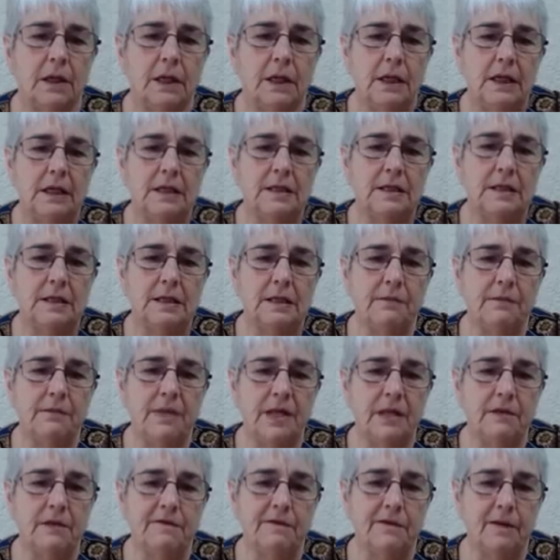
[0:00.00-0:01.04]
He said, "The
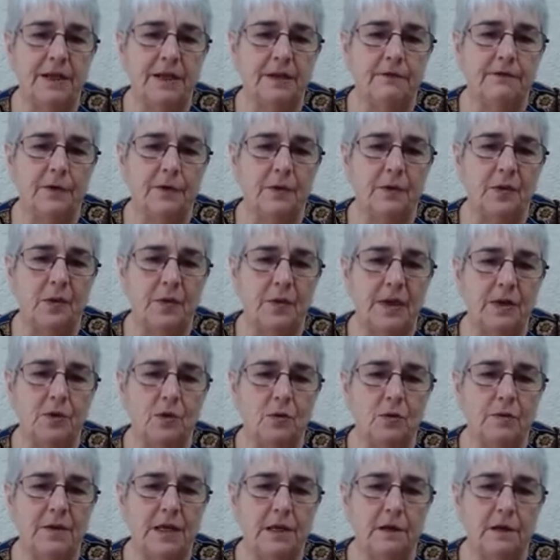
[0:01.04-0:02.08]
men fled from the
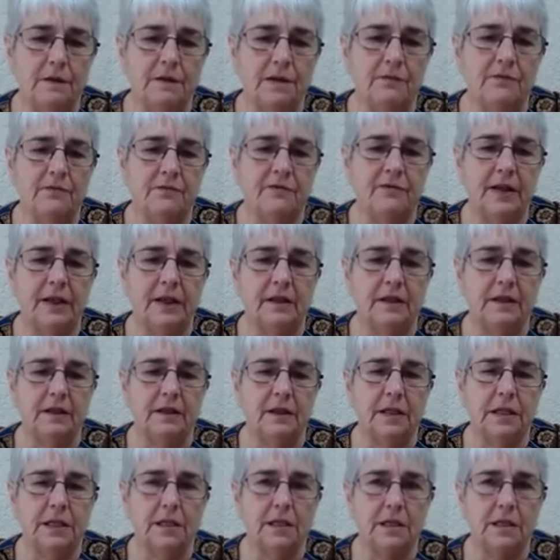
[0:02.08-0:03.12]
battle. Many of them fell and
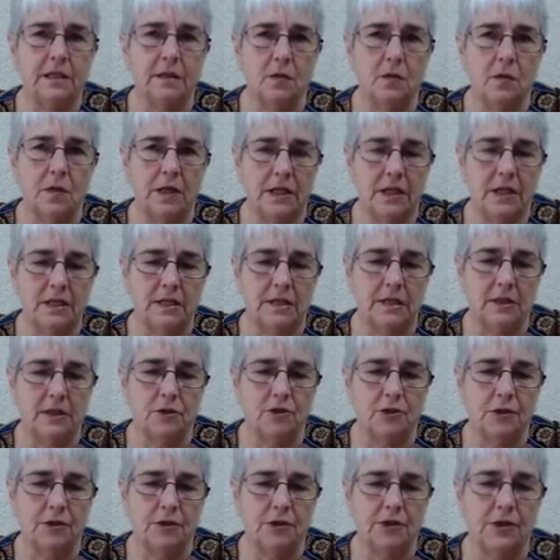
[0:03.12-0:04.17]
died, and Saul and his son
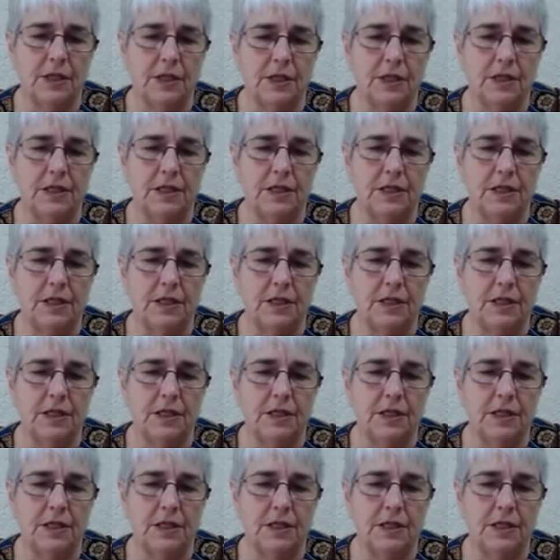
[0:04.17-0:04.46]
Jonathan are